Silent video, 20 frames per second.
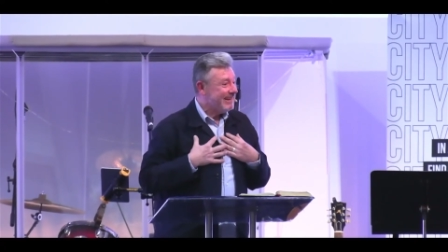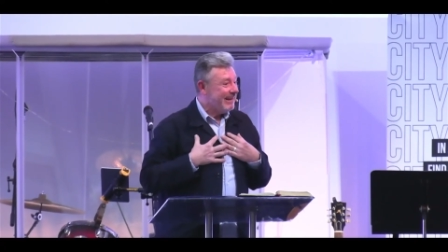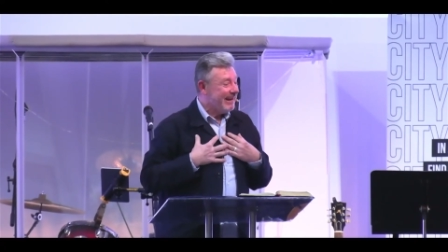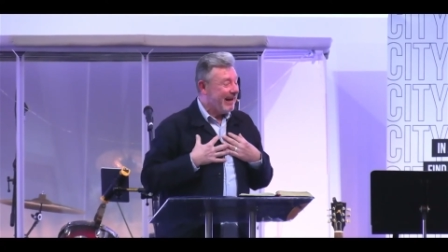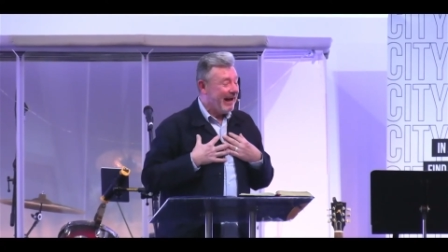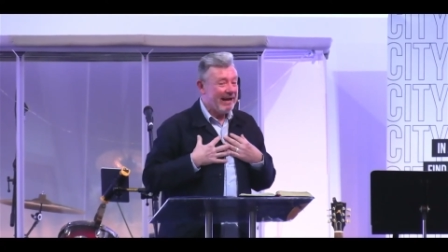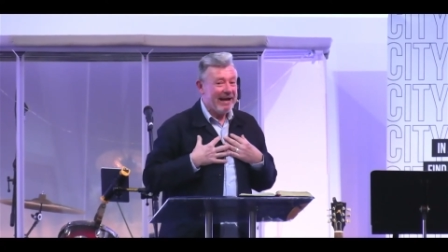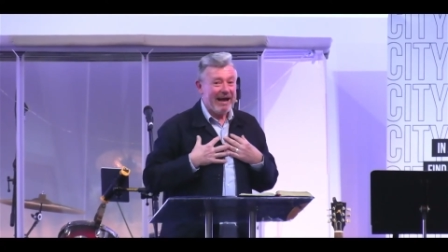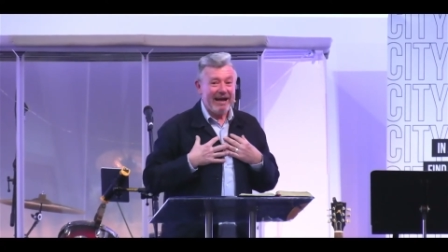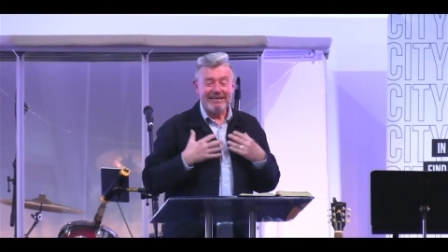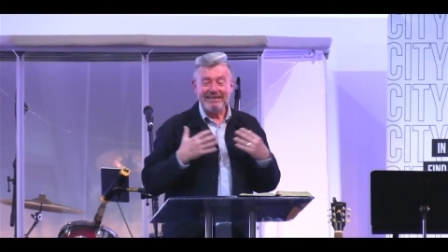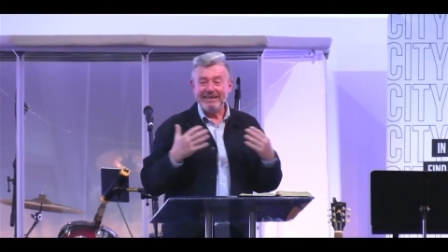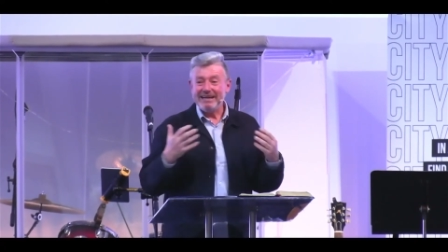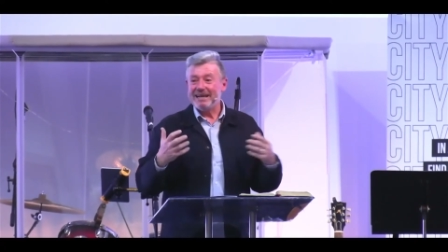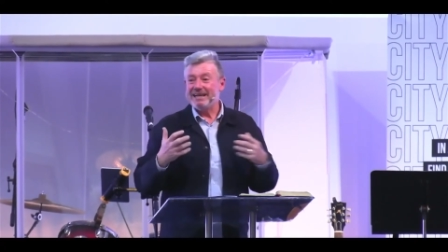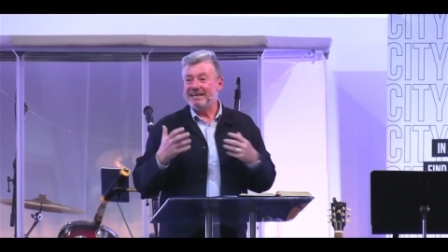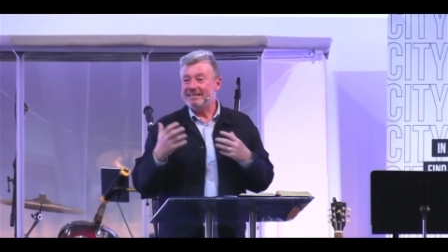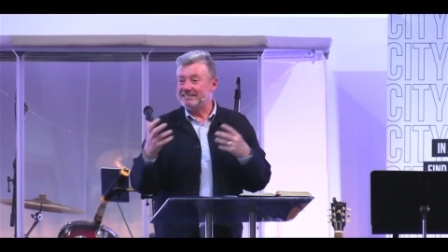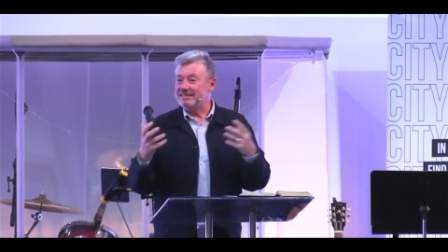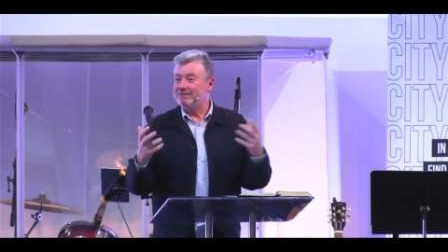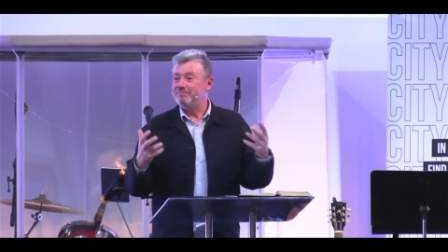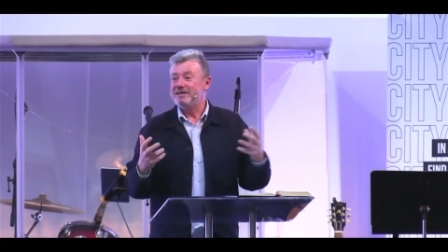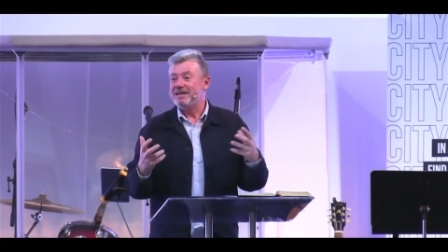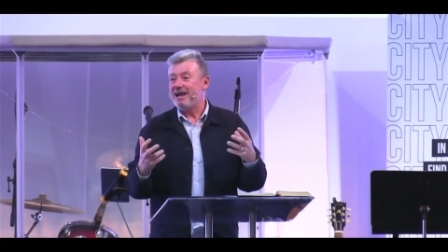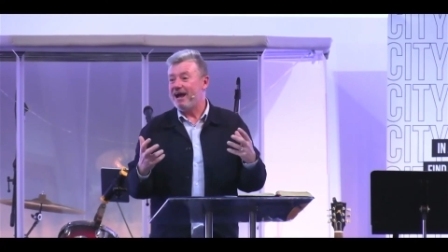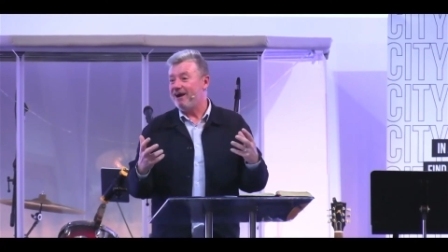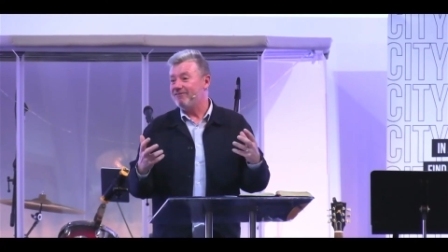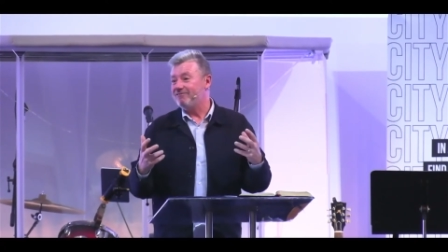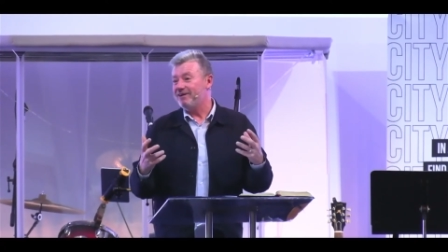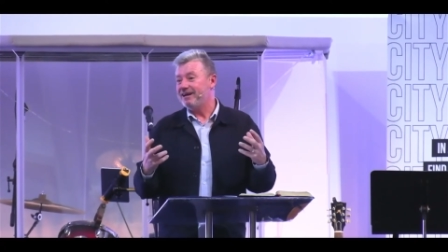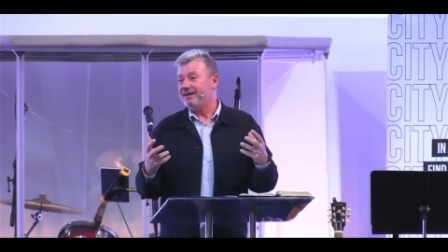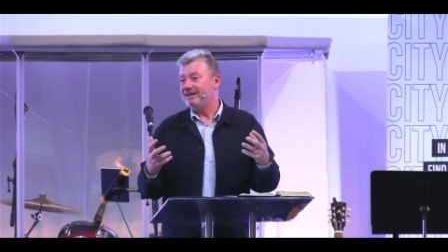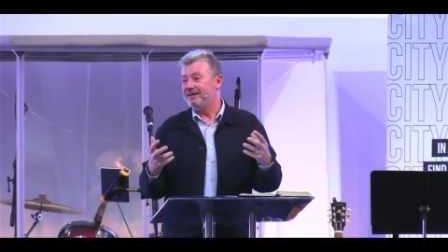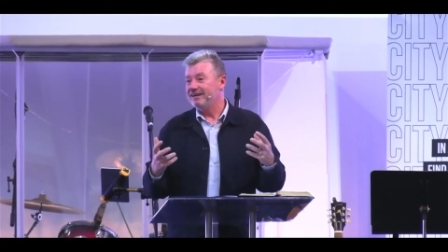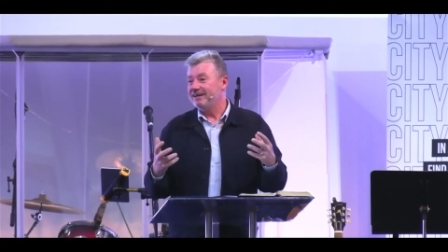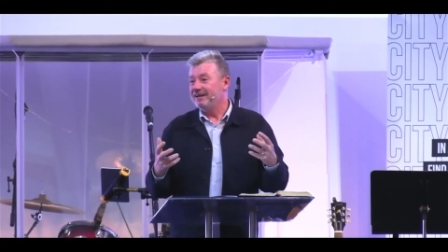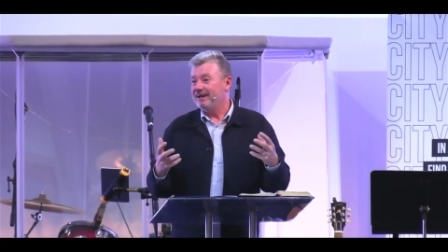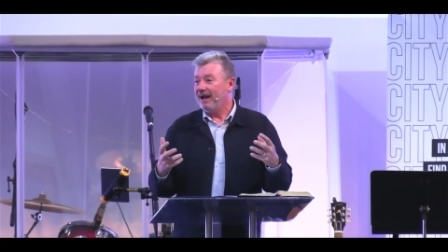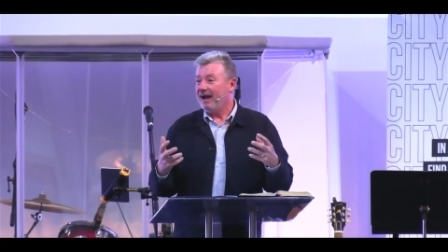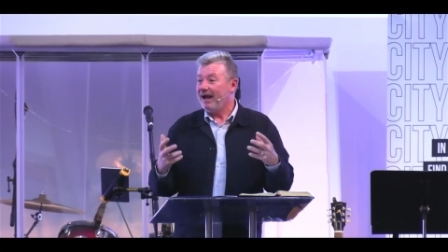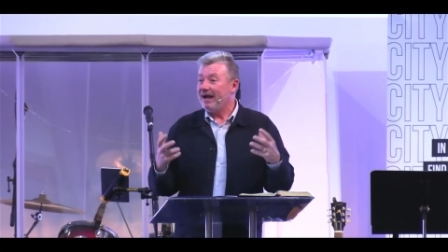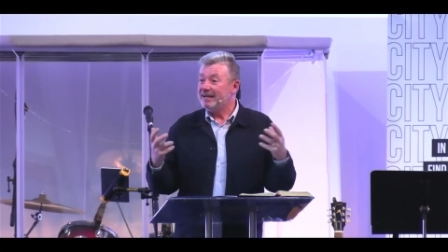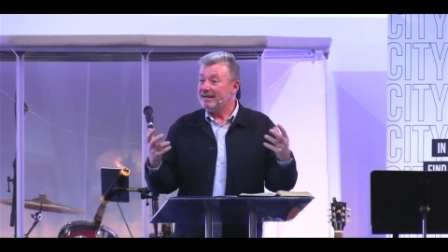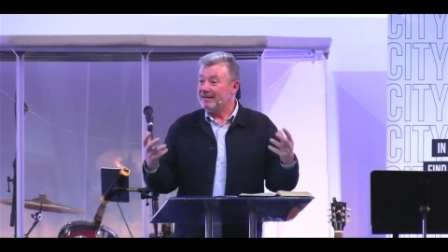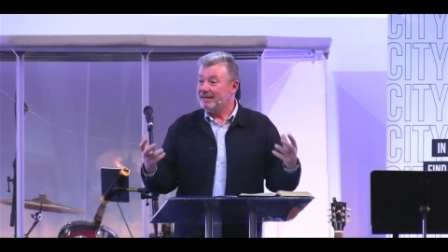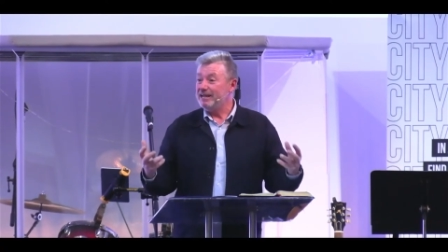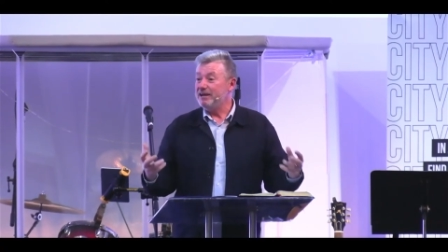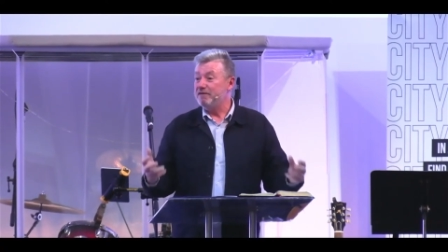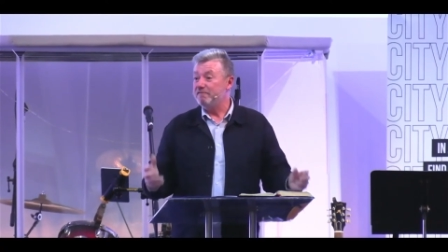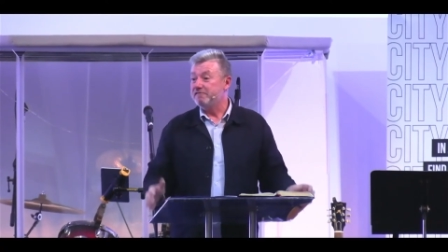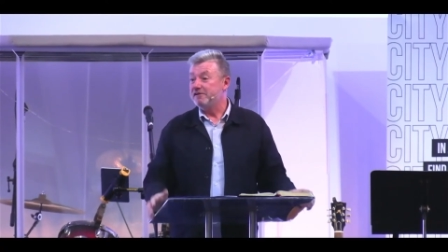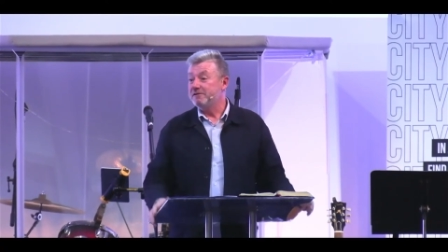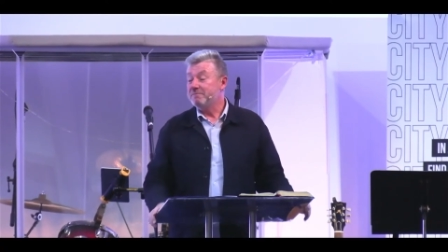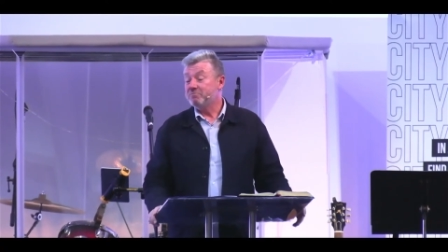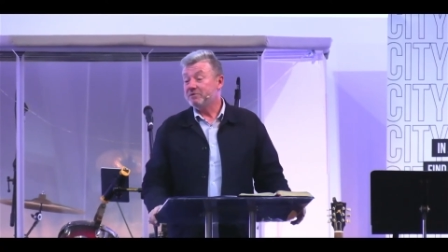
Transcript: I- would like it to be how I, I live.